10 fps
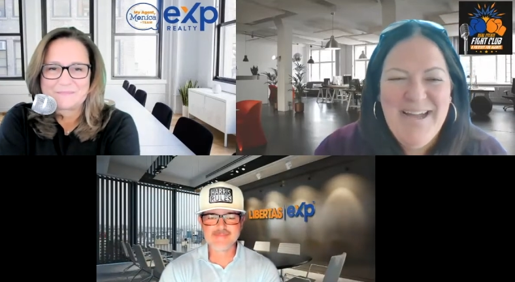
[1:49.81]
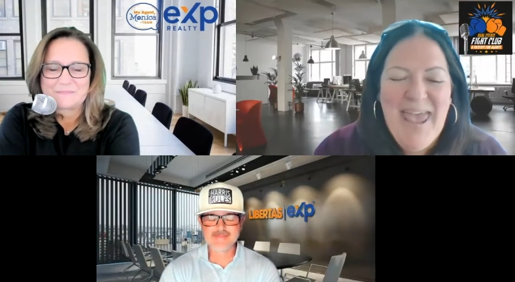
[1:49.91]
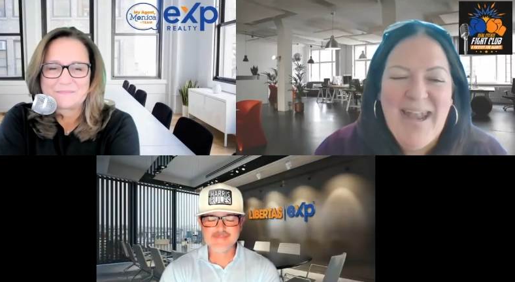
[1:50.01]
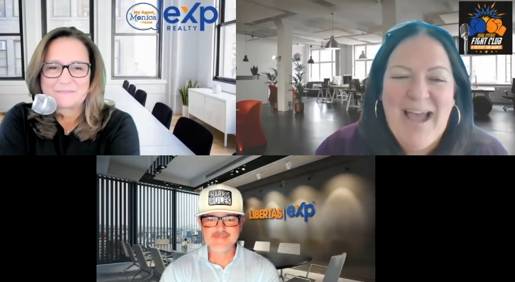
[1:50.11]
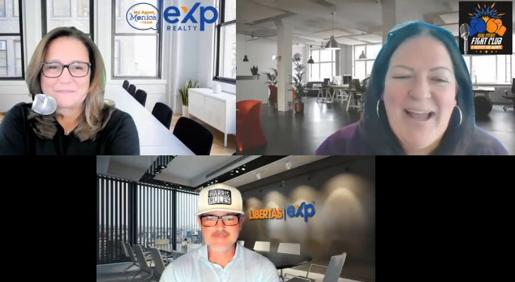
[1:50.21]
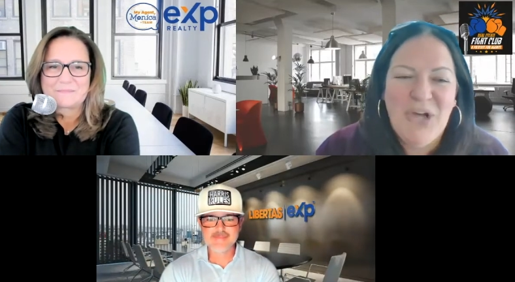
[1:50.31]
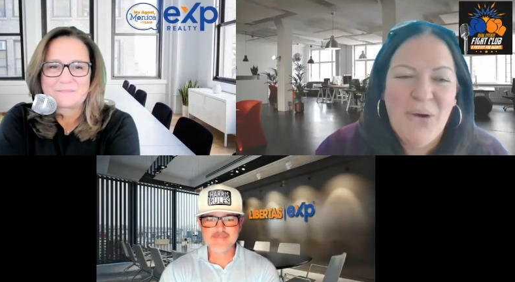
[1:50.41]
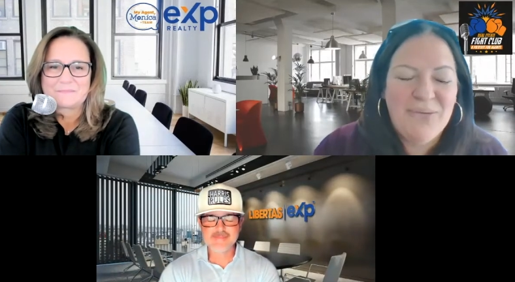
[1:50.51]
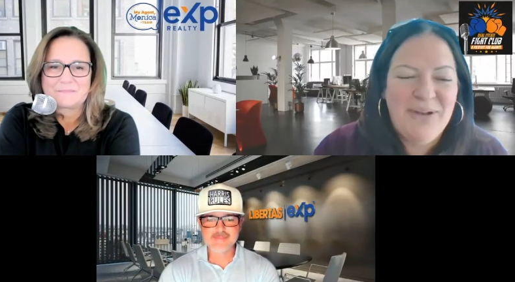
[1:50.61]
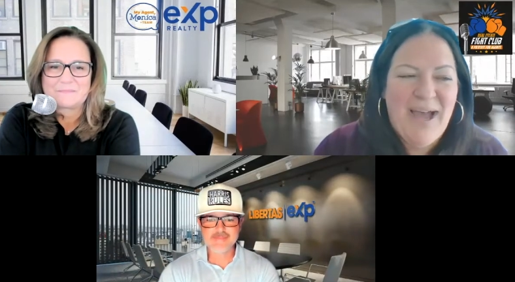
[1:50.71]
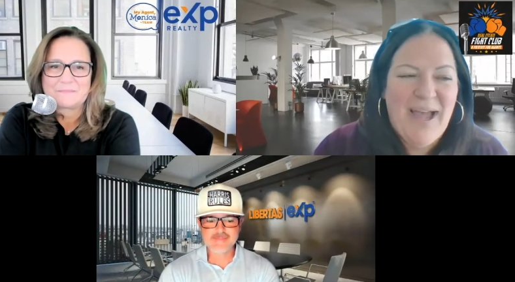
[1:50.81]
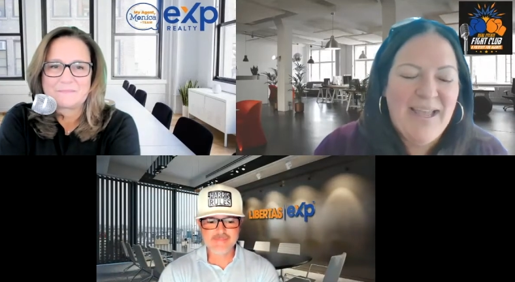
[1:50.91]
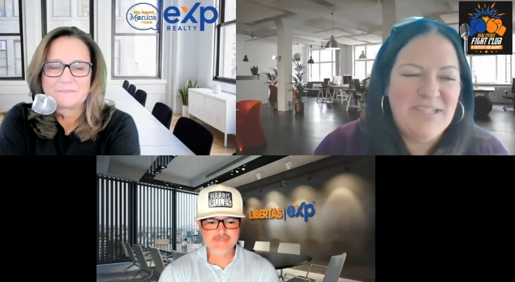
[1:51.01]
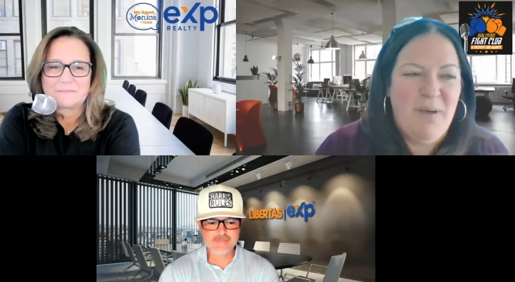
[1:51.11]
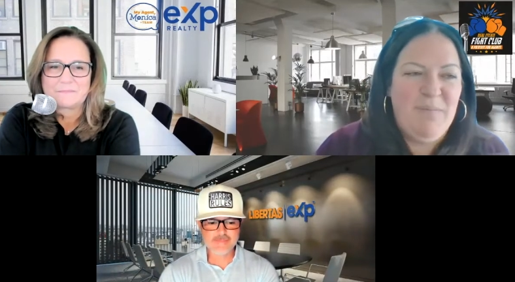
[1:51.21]
Speaker 1: And I, I don't, I
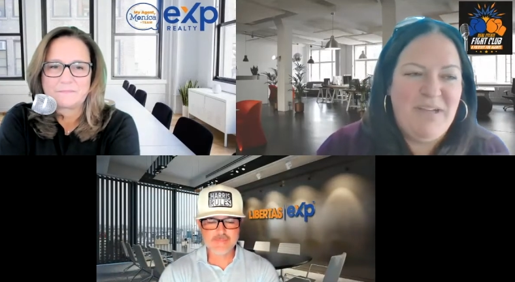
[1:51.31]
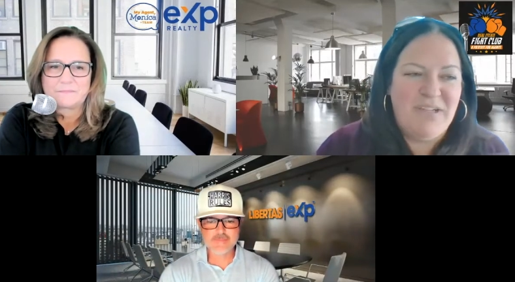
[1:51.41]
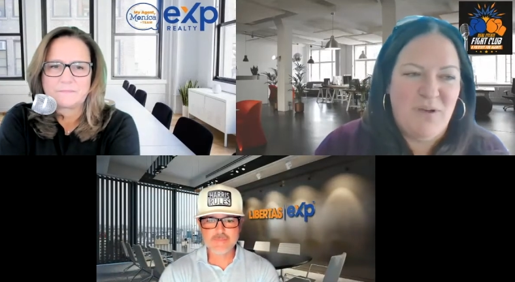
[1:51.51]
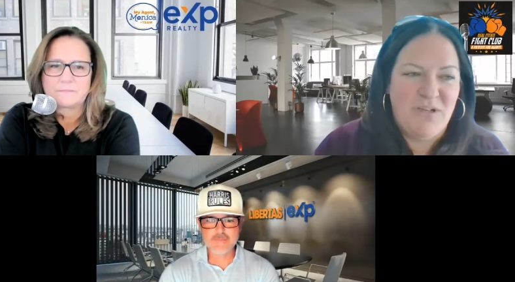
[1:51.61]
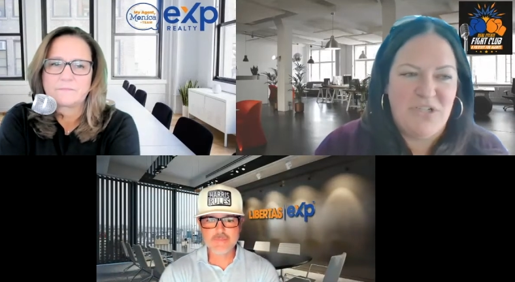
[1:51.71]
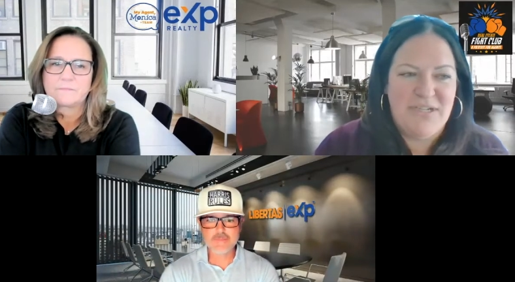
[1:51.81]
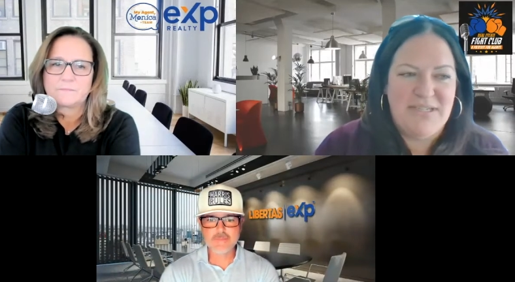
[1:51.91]
guess my biggest question is,